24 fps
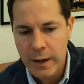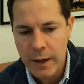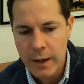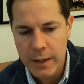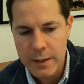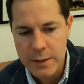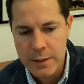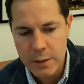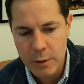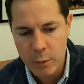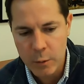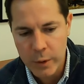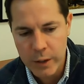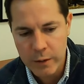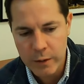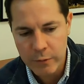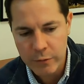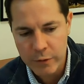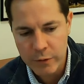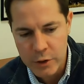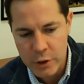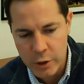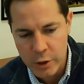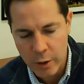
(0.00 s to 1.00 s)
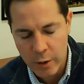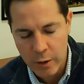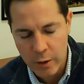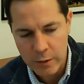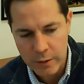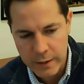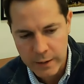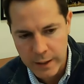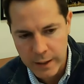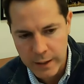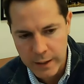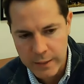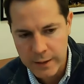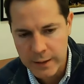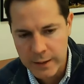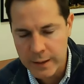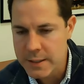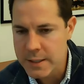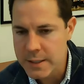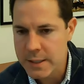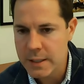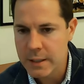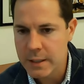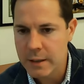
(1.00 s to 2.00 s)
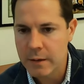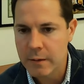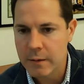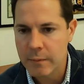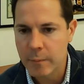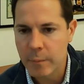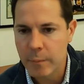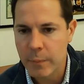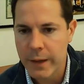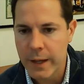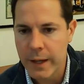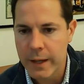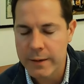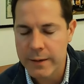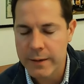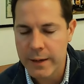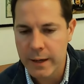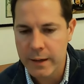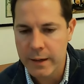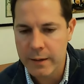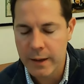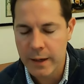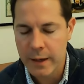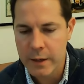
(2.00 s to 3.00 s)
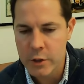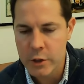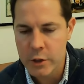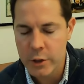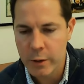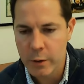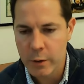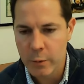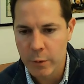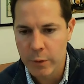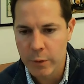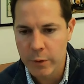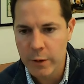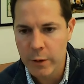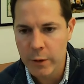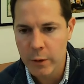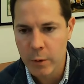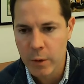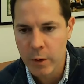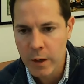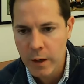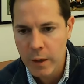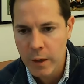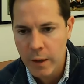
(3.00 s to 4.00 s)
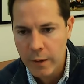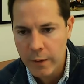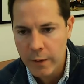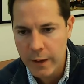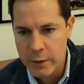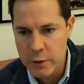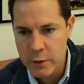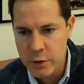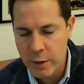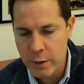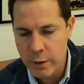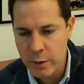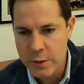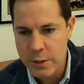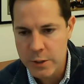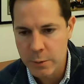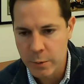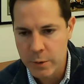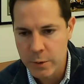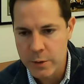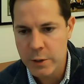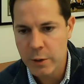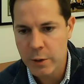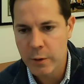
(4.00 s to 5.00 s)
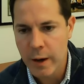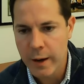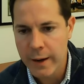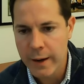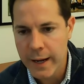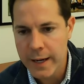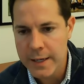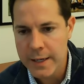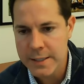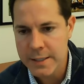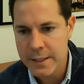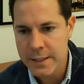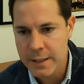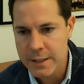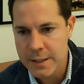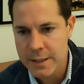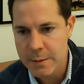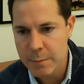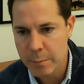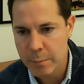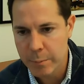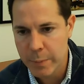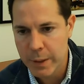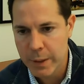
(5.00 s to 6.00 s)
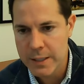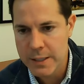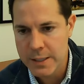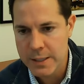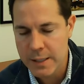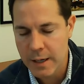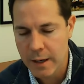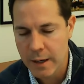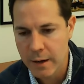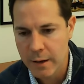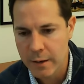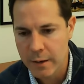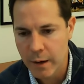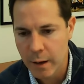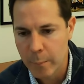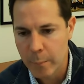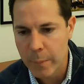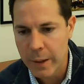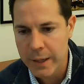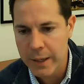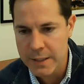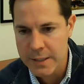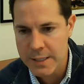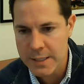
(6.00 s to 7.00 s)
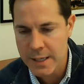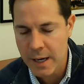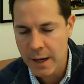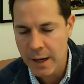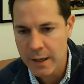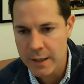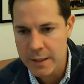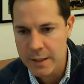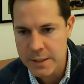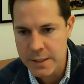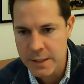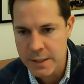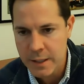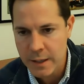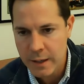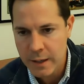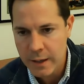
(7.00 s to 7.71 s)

And so we have a chart that I think is in that deck that I shared with you that shows the return on assets based on a bank size.